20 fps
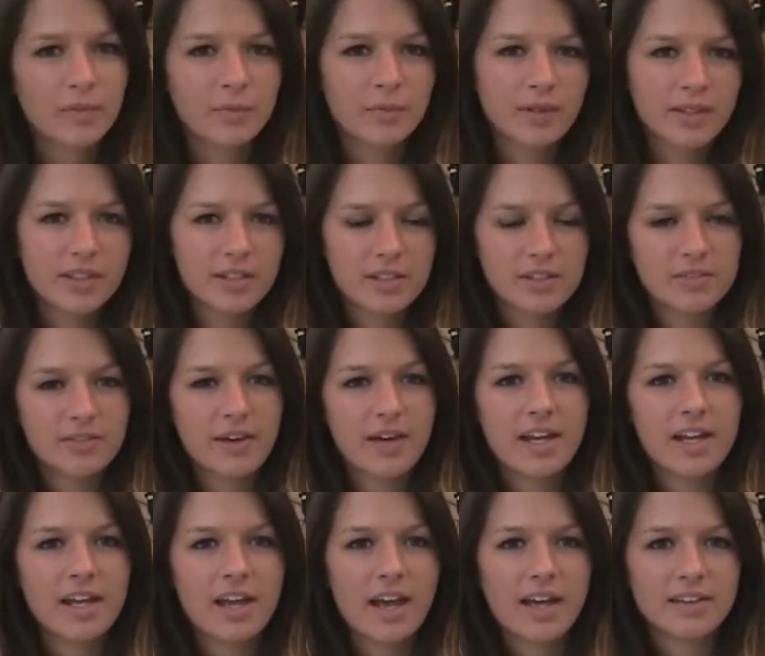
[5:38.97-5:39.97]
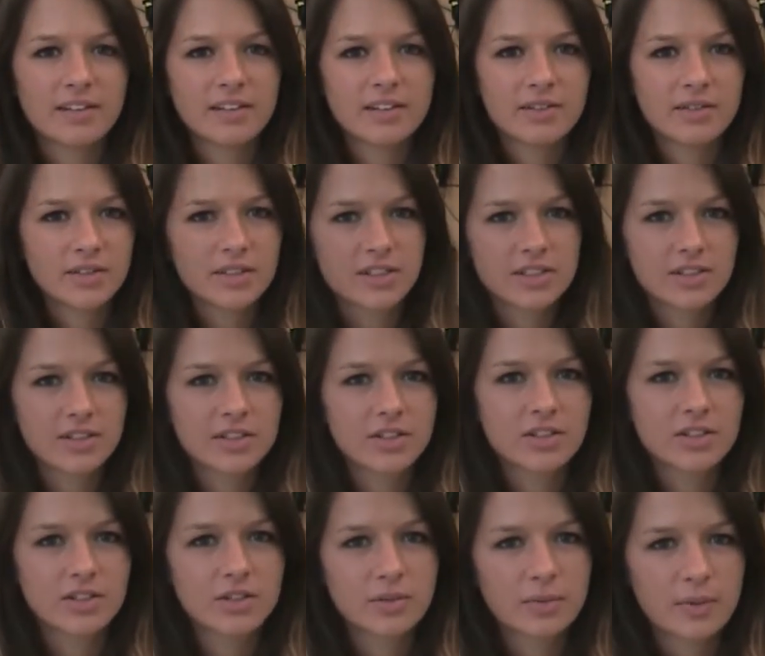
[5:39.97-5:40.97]
With this fatty acid
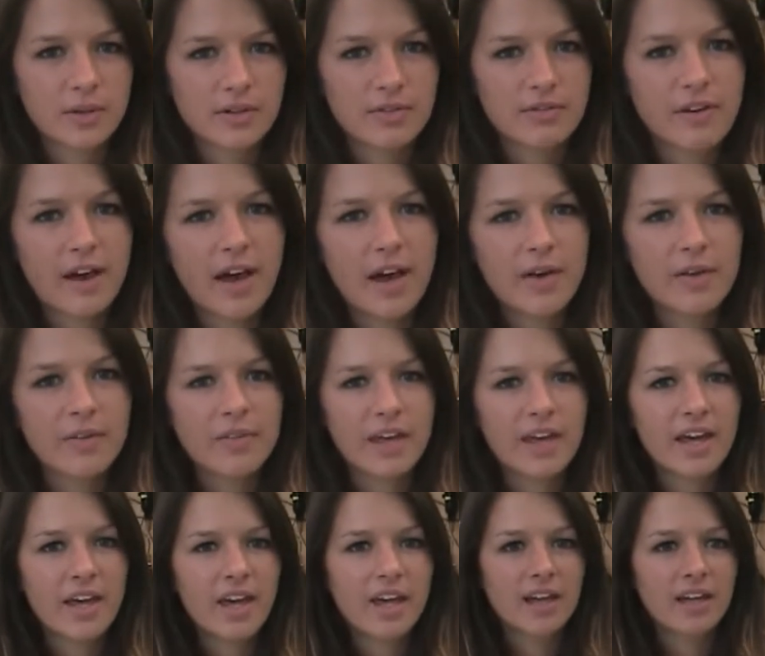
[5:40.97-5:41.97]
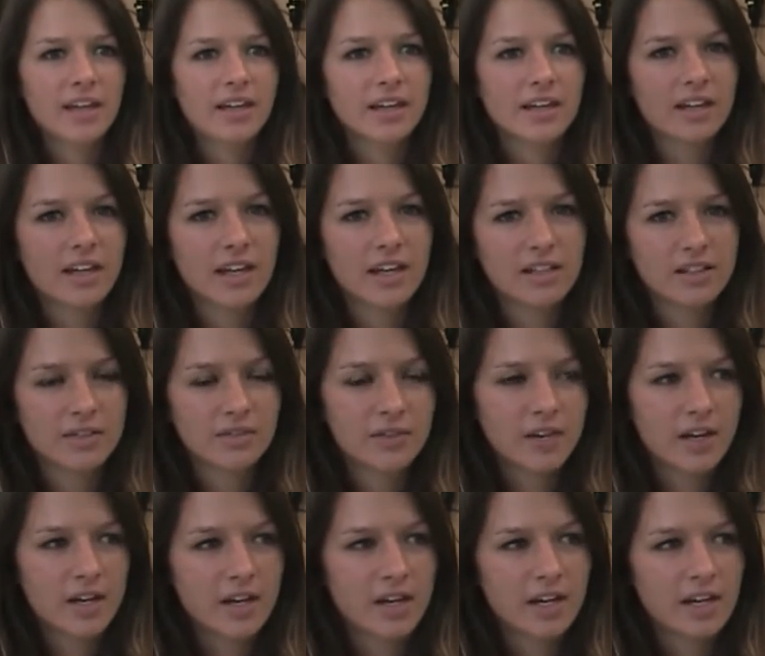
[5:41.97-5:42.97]
research, we found that it's a
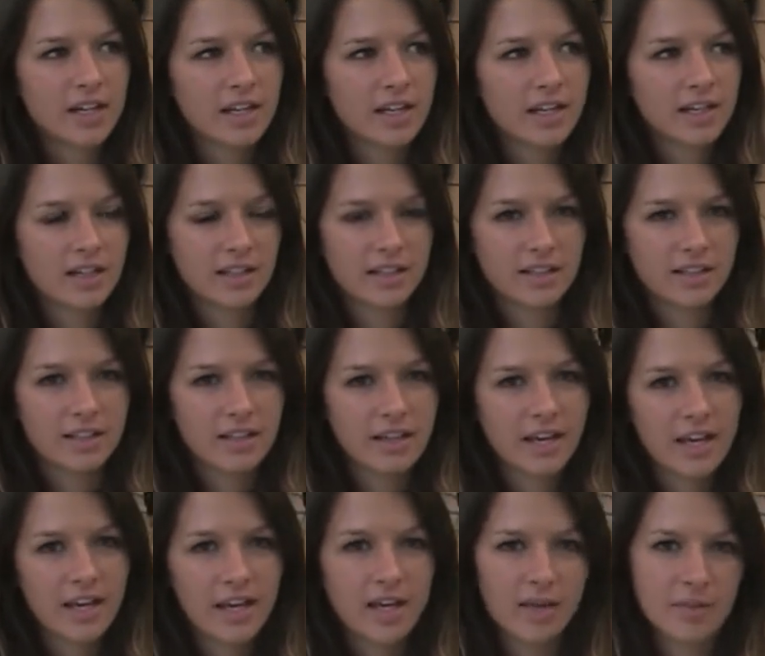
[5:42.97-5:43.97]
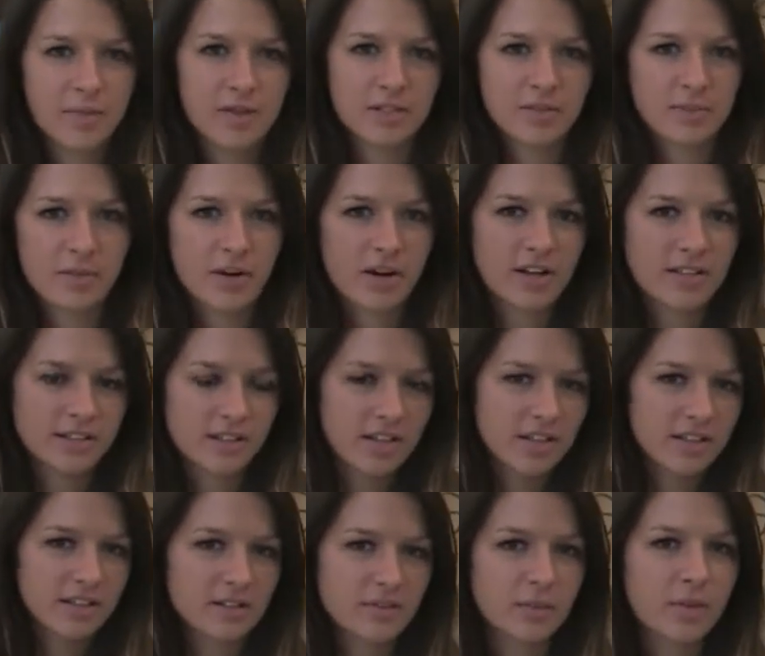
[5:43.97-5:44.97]
very hit and miss
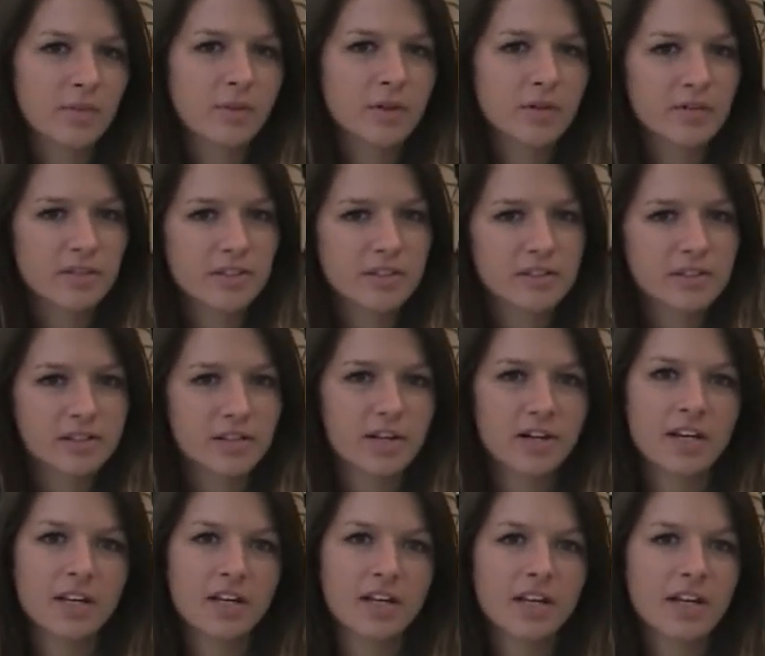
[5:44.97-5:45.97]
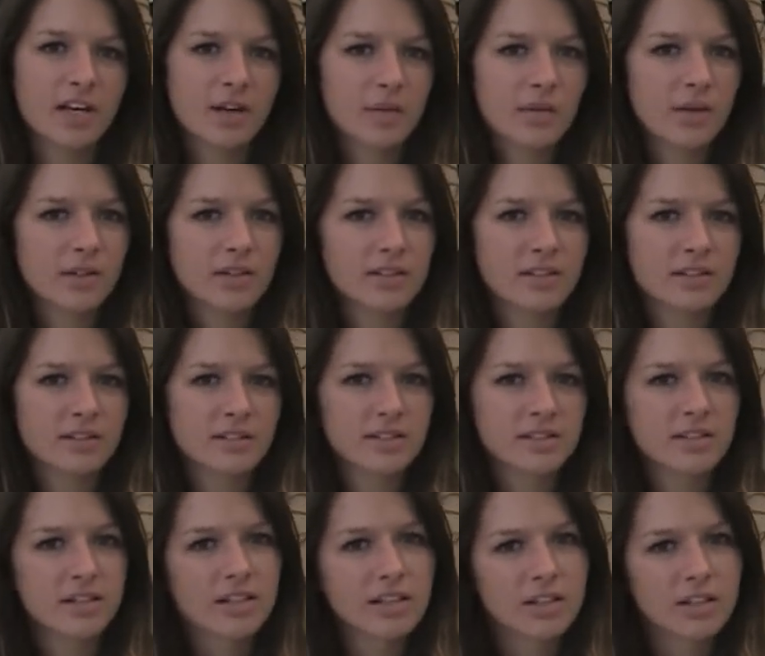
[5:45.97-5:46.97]
process. When we first started, it was
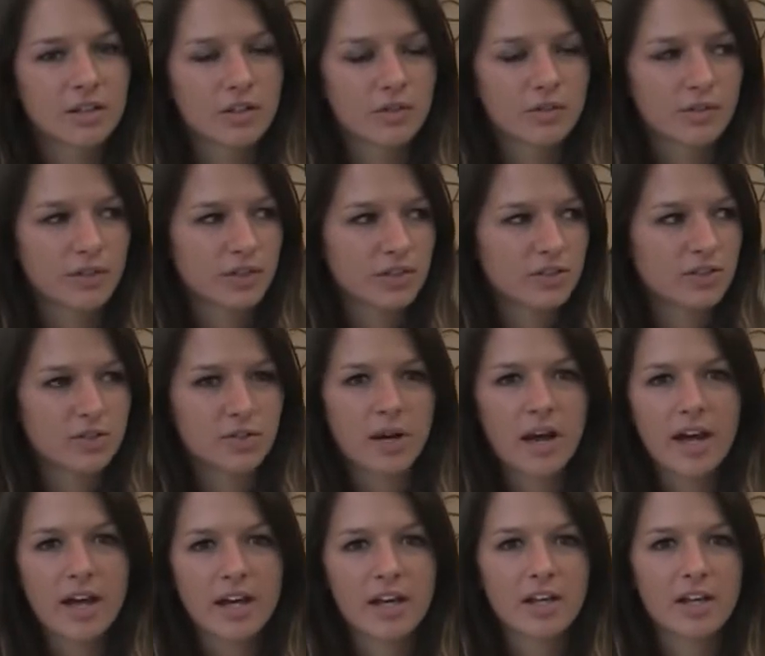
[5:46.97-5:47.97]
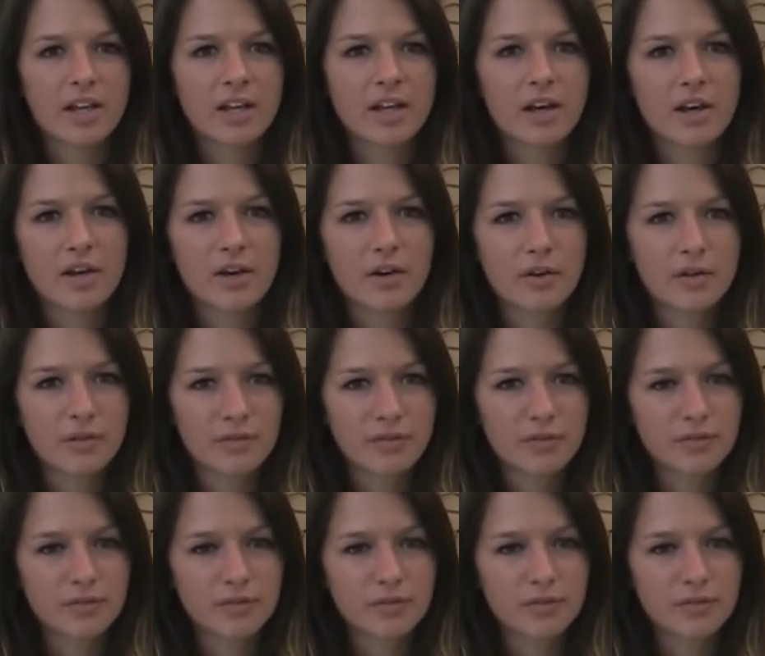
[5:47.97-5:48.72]
the first trial of